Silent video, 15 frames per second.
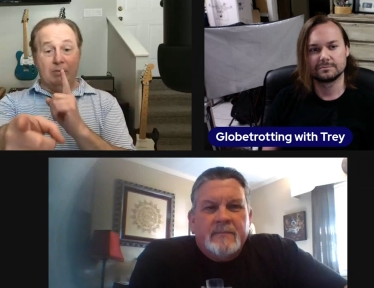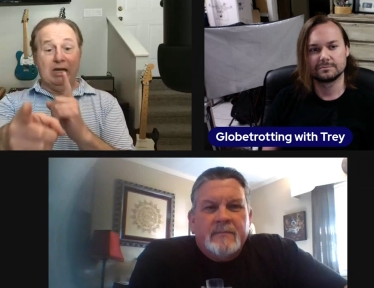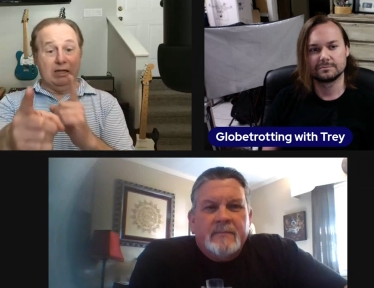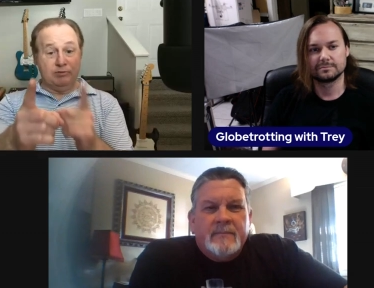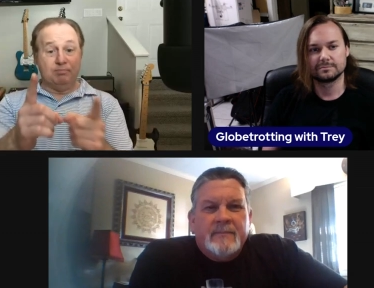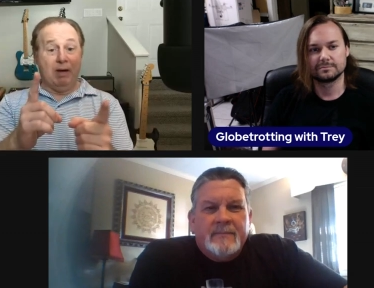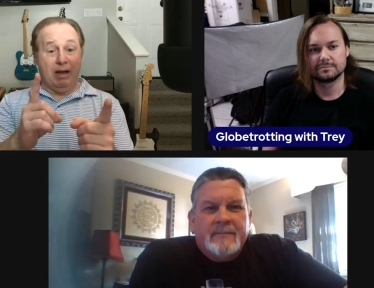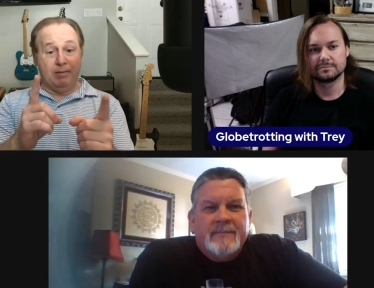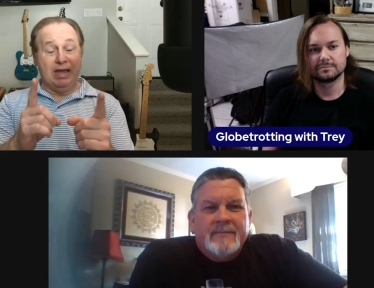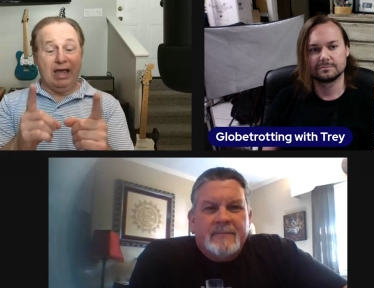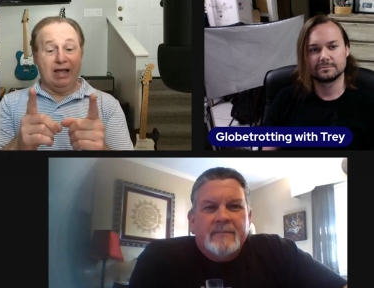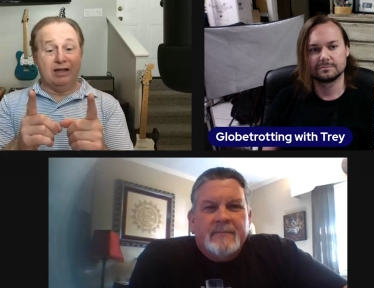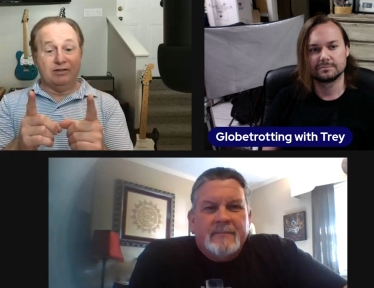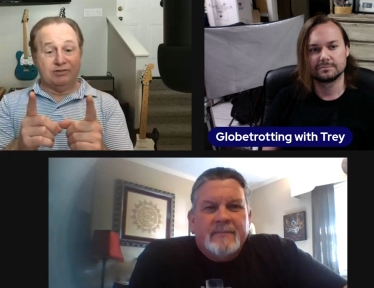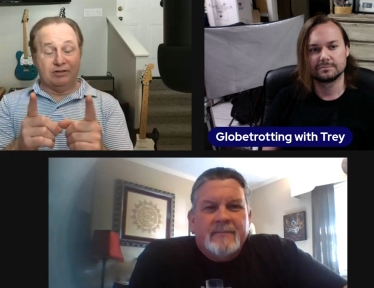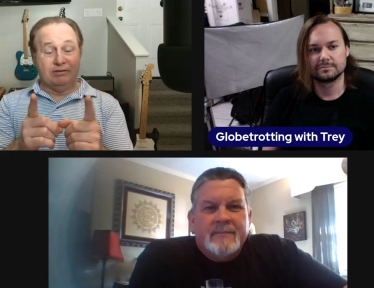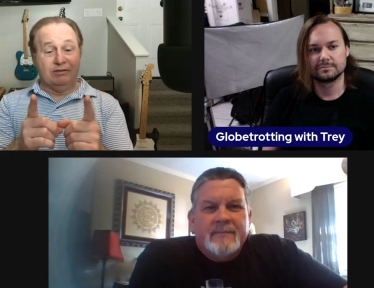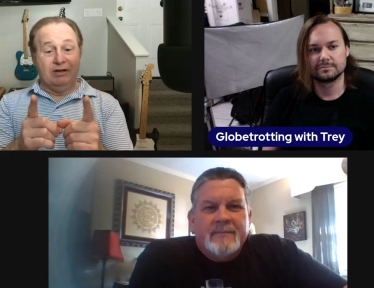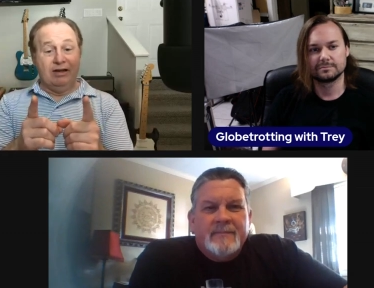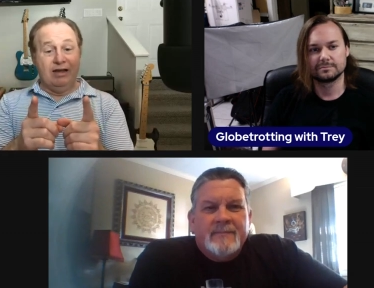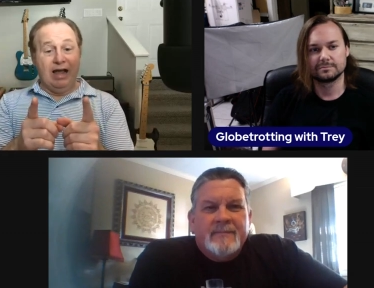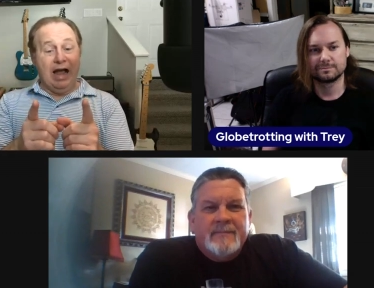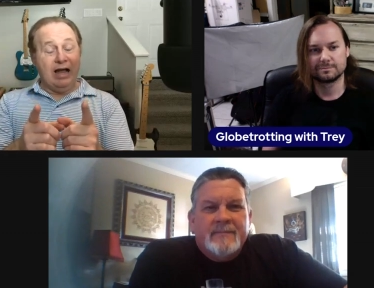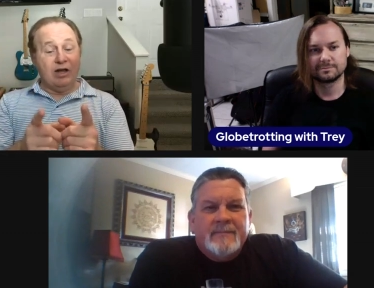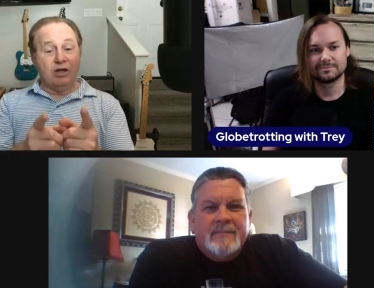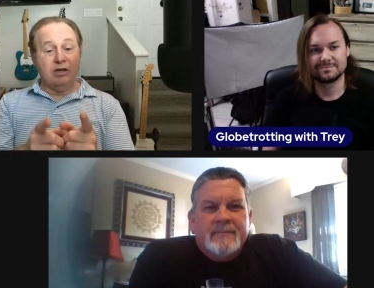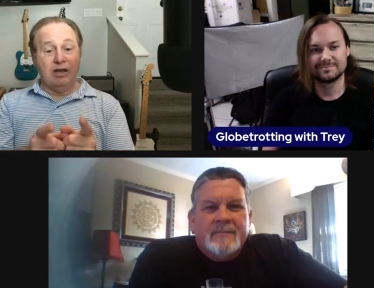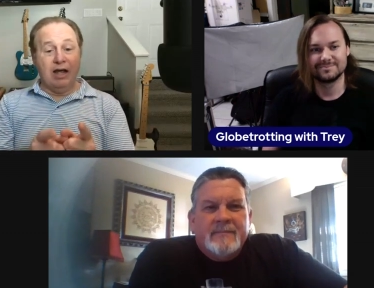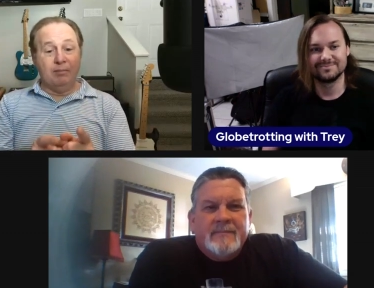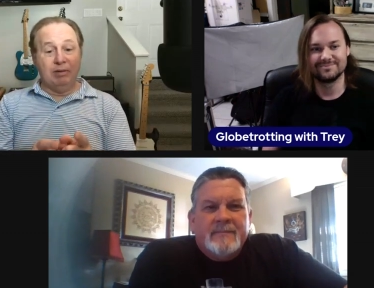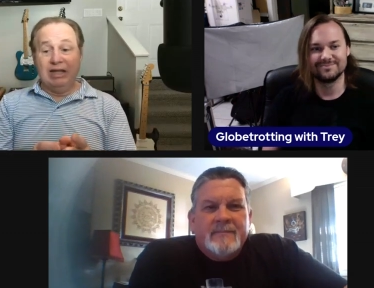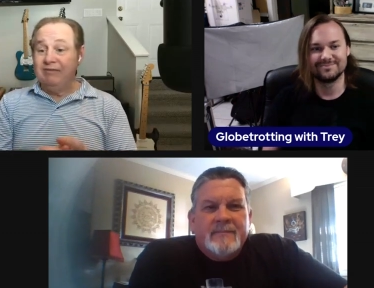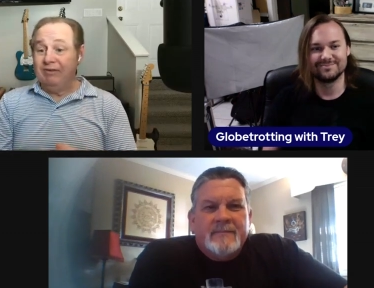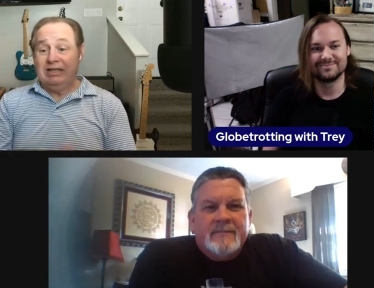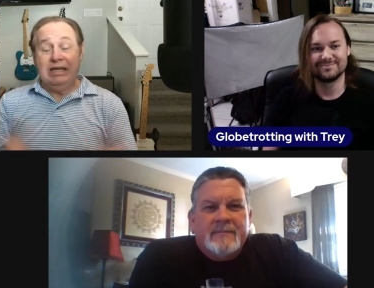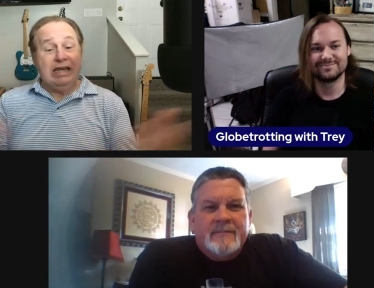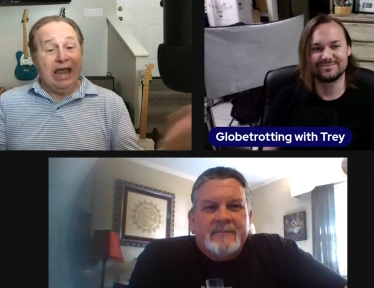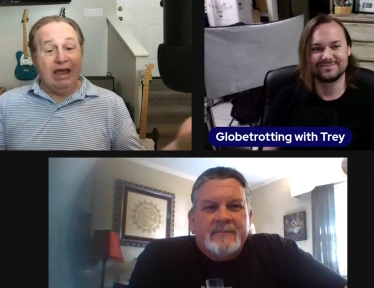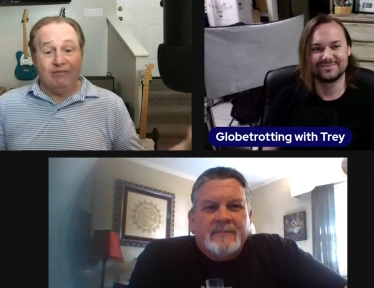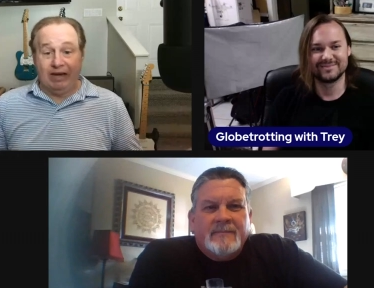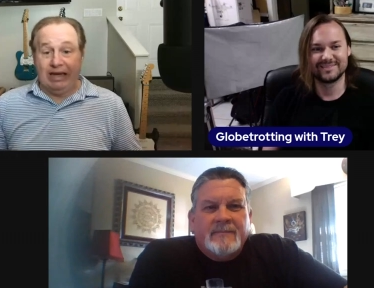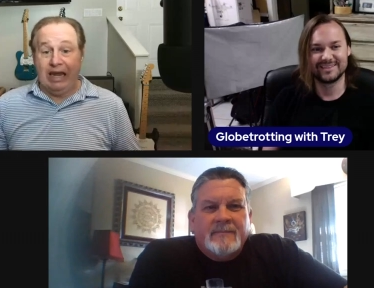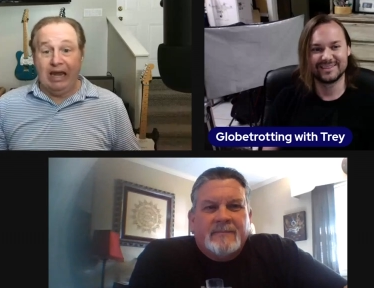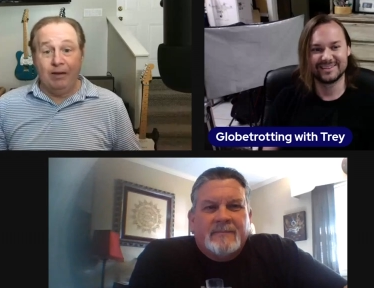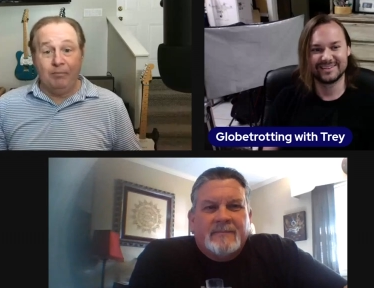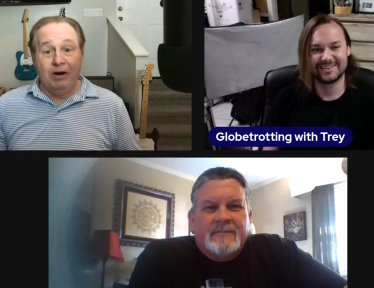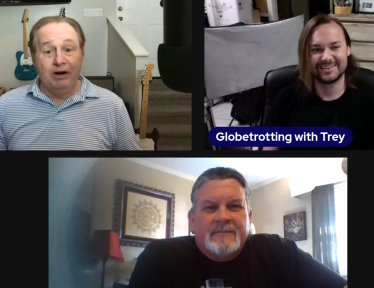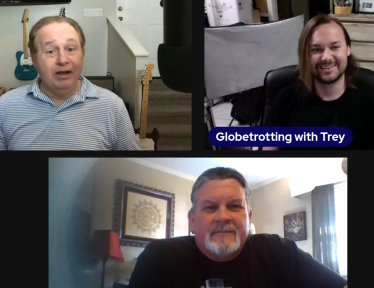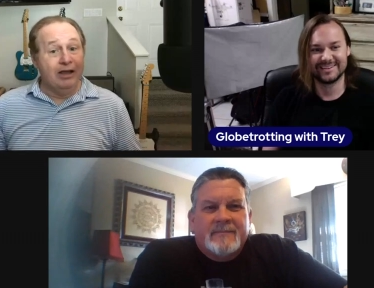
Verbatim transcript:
Speaker 1: And this Bobby Allison, I could not believe it. Didn't have a camera,